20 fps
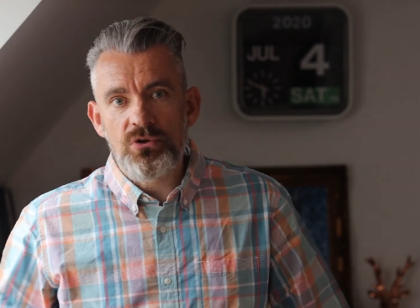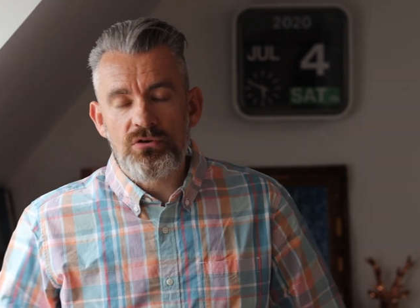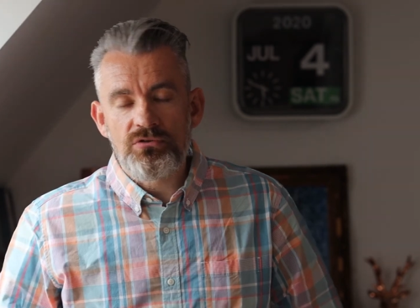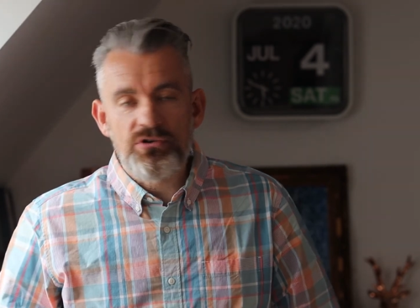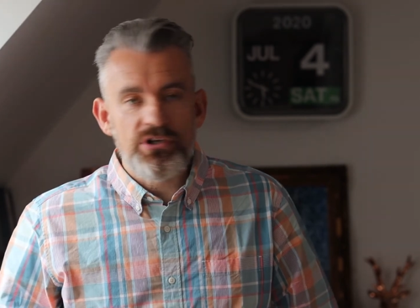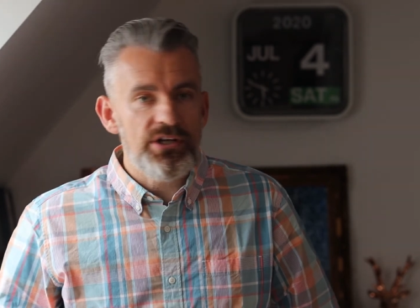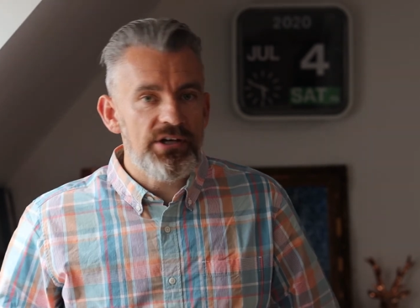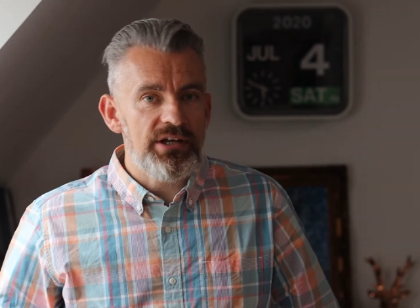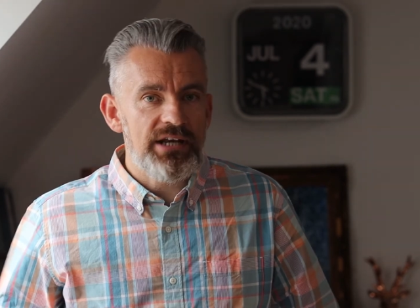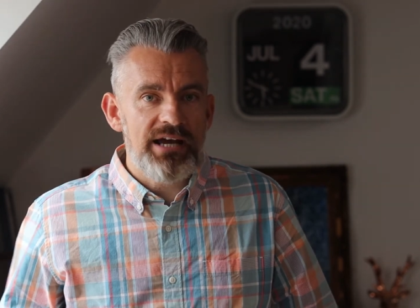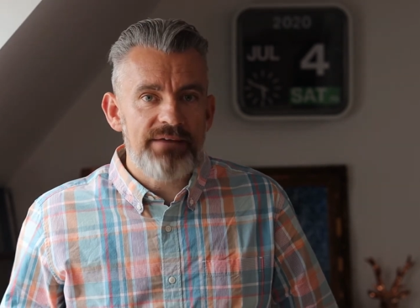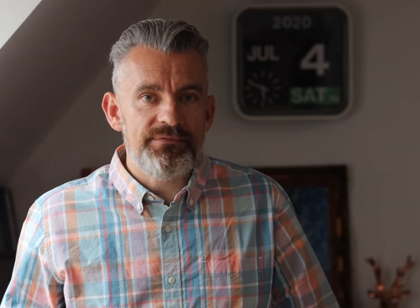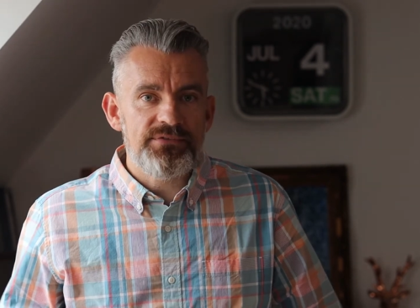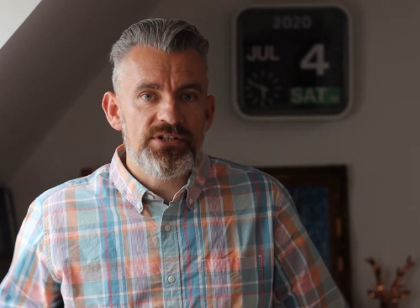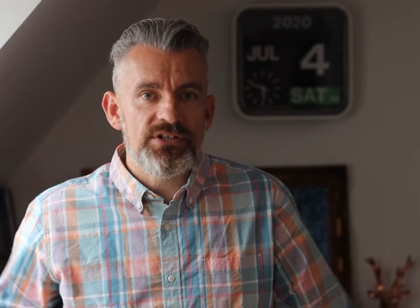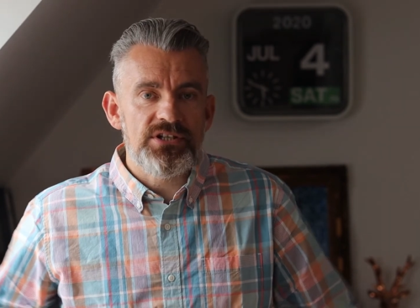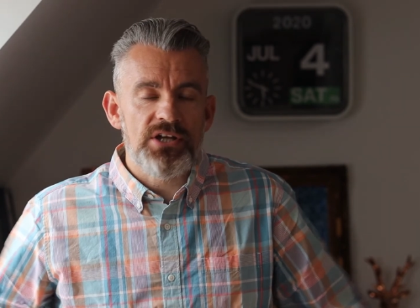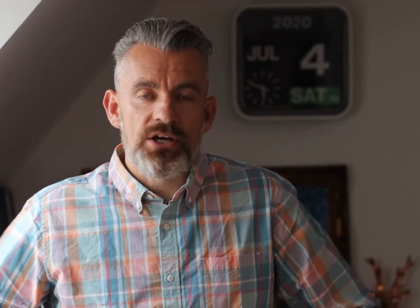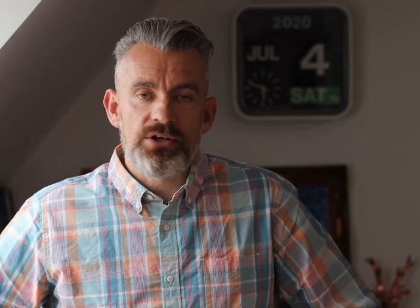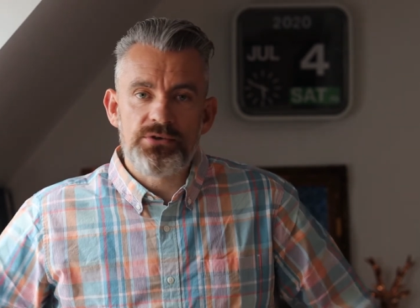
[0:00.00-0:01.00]
or are you going to have to
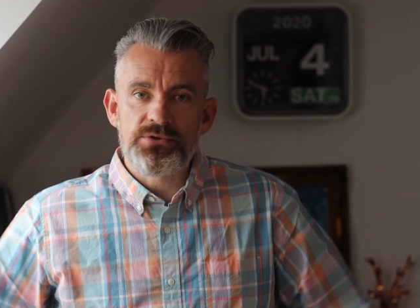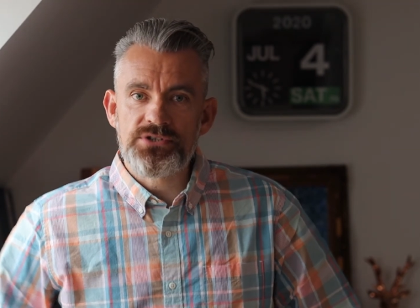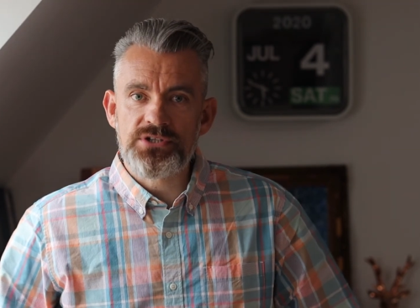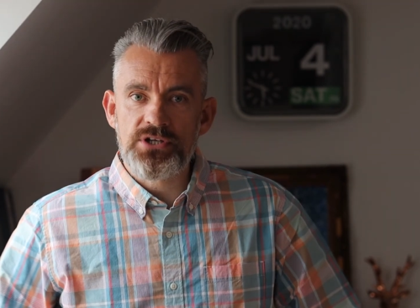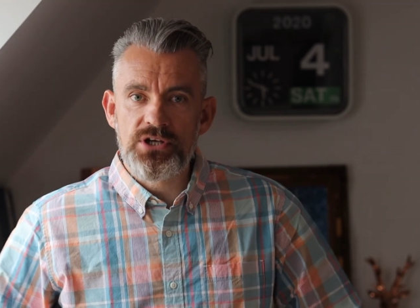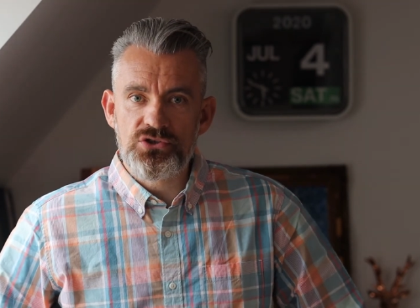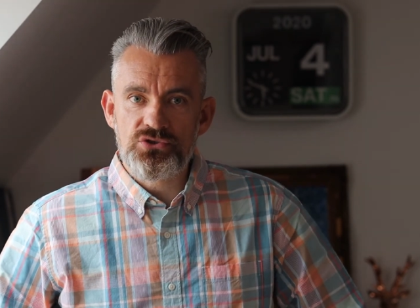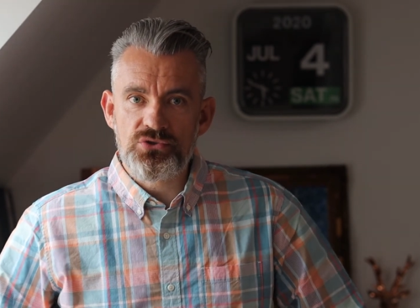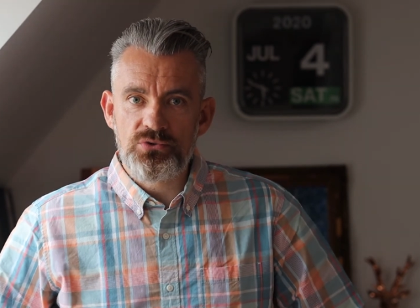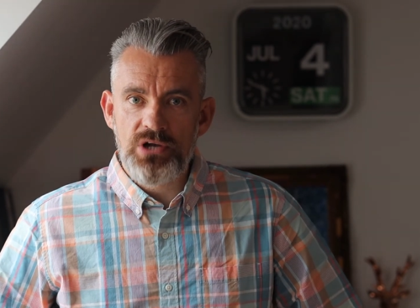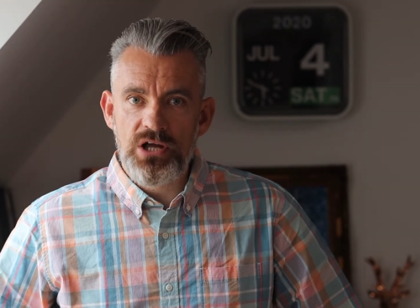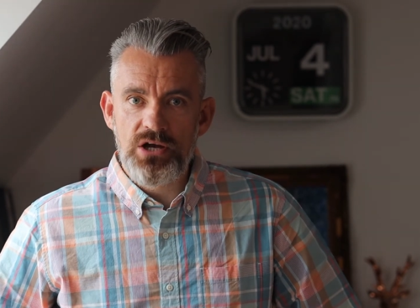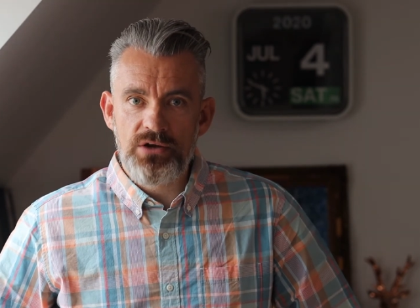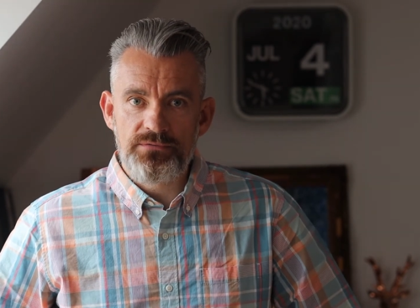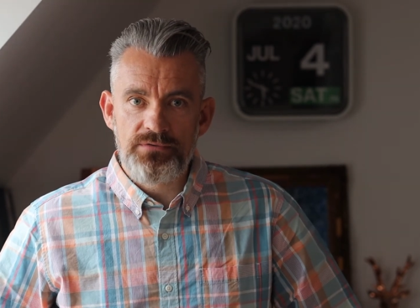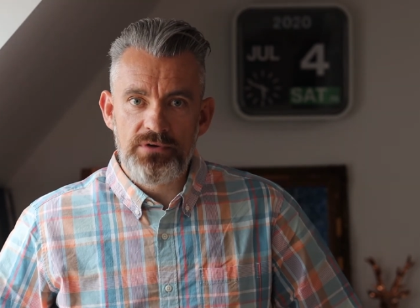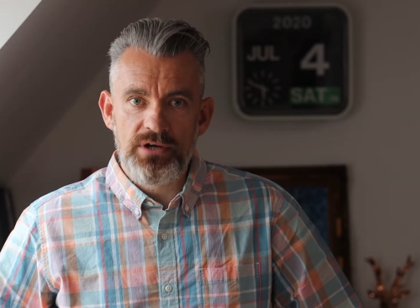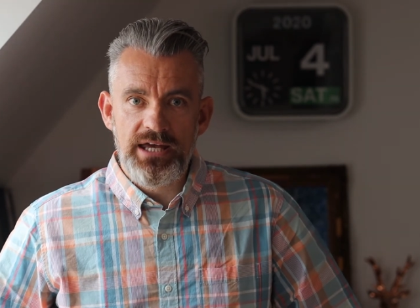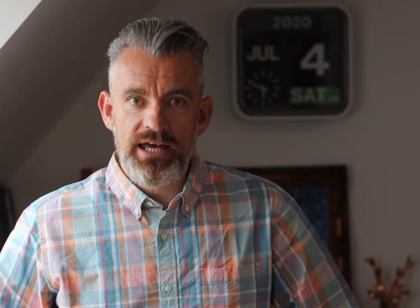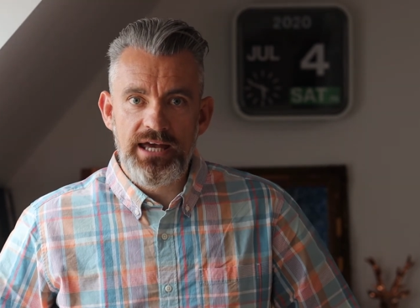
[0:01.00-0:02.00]
start your search all
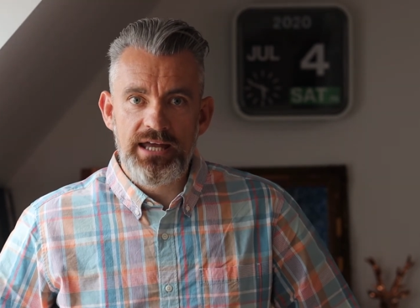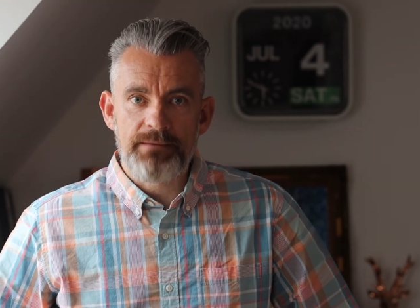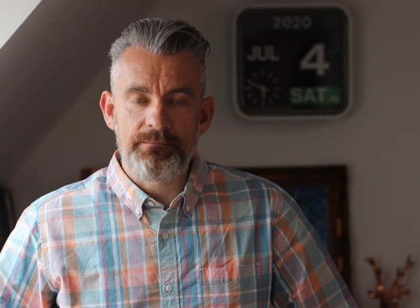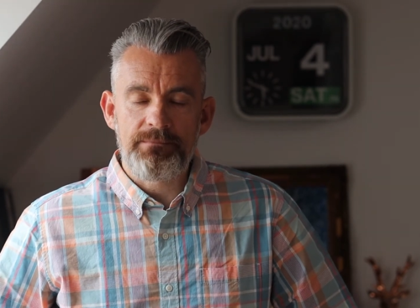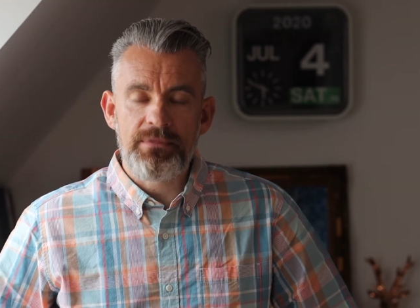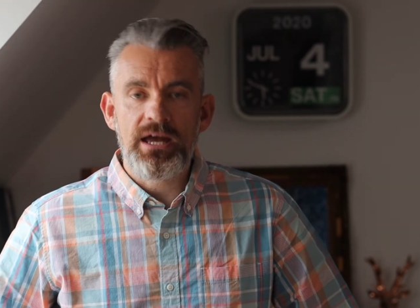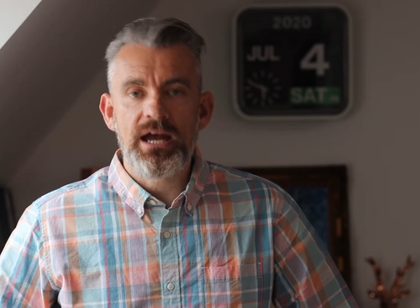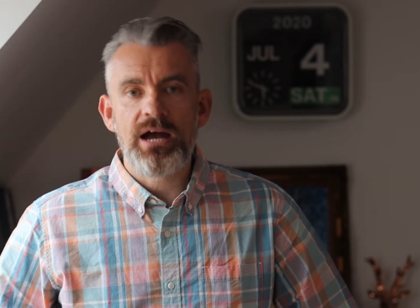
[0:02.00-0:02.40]
over again?